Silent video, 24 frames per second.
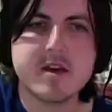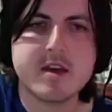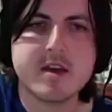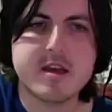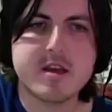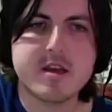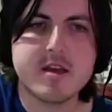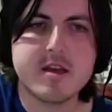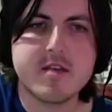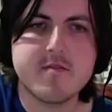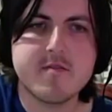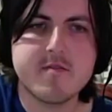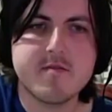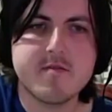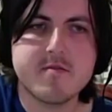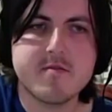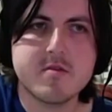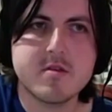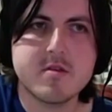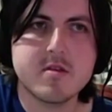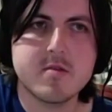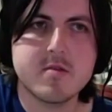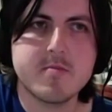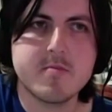if
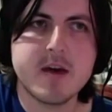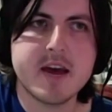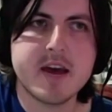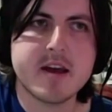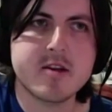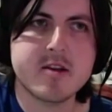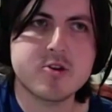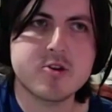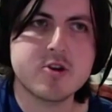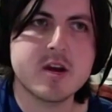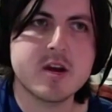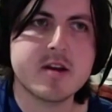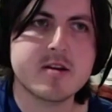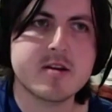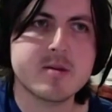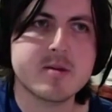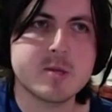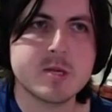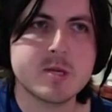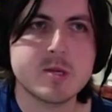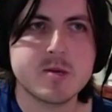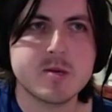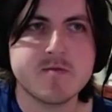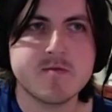the backing track
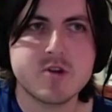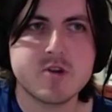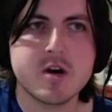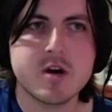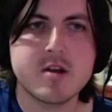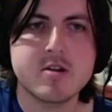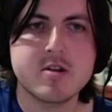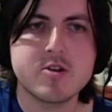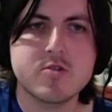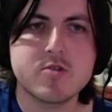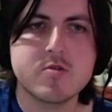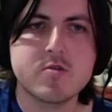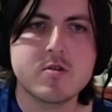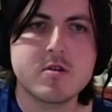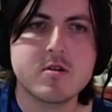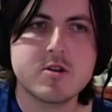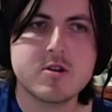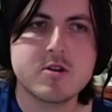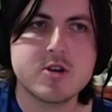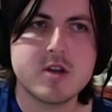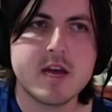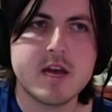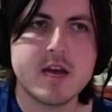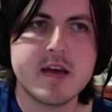consists of John and
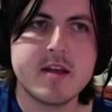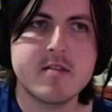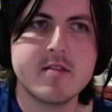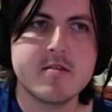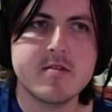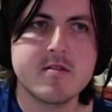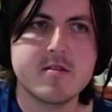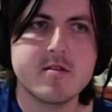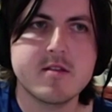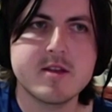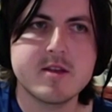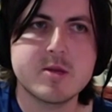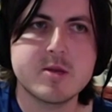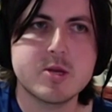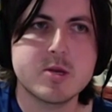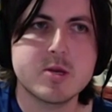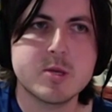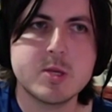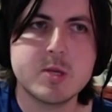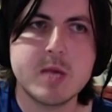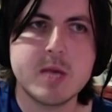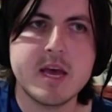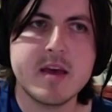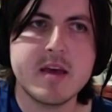George, and let's
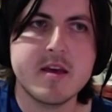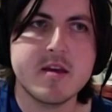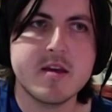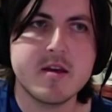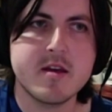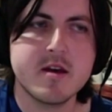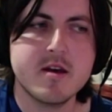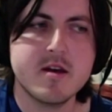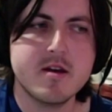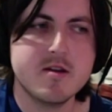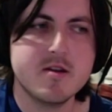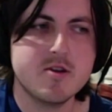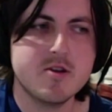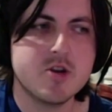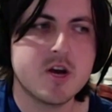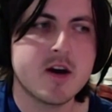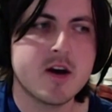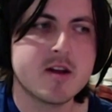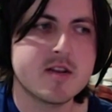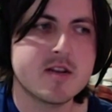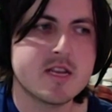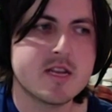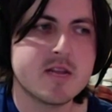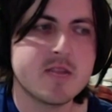just say
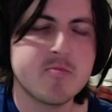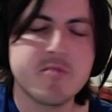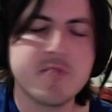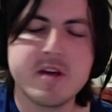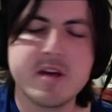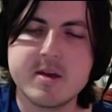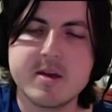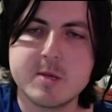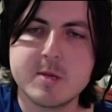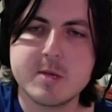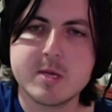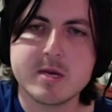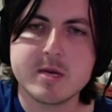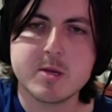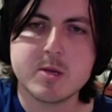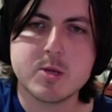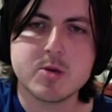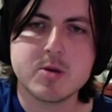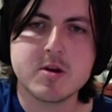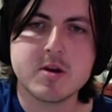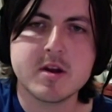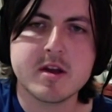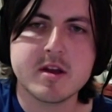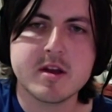John did play a 6th
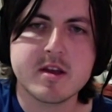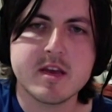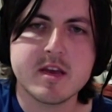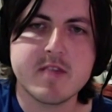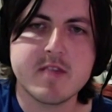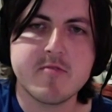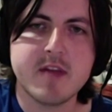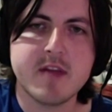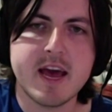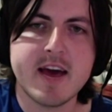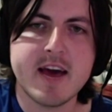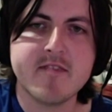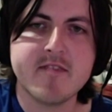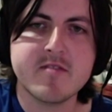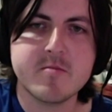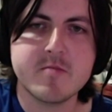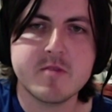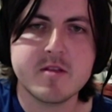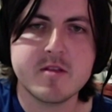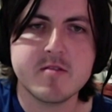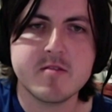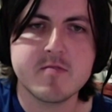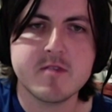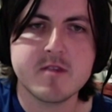string, it would have to
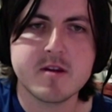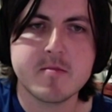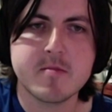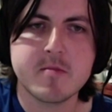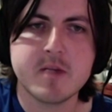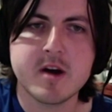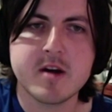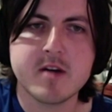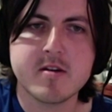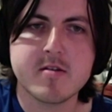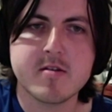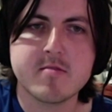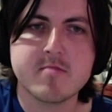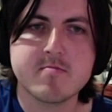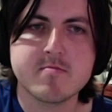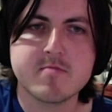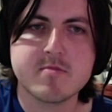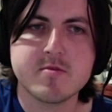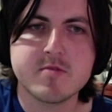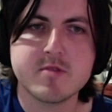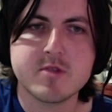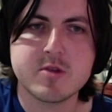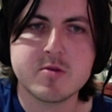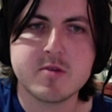be the Rickenbacker
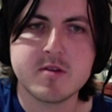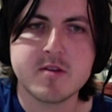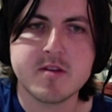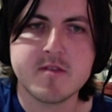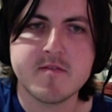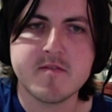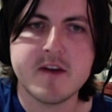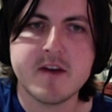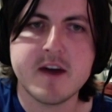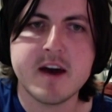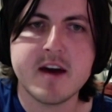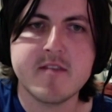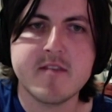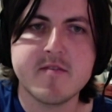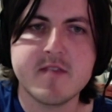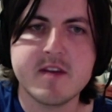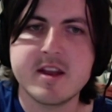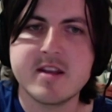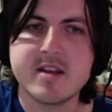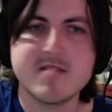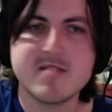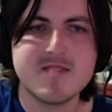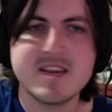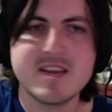325,
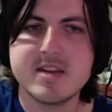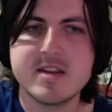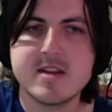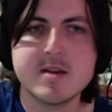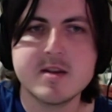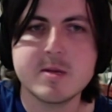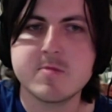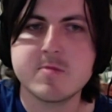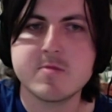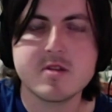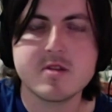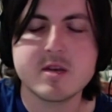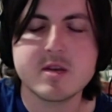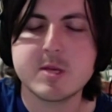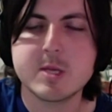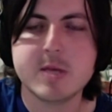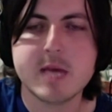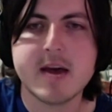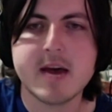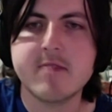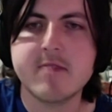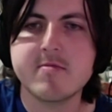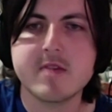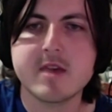and it doesn't really
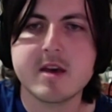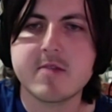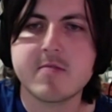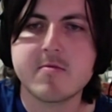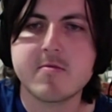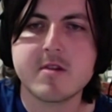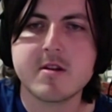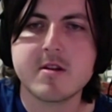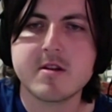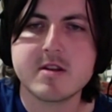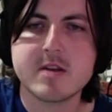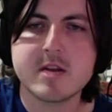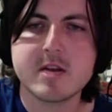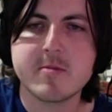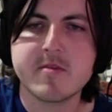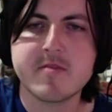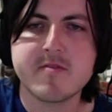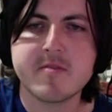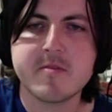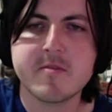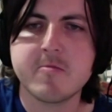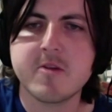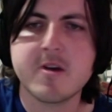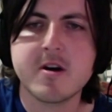sound like one. Tell me
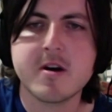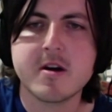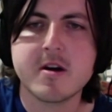if I'm wrong.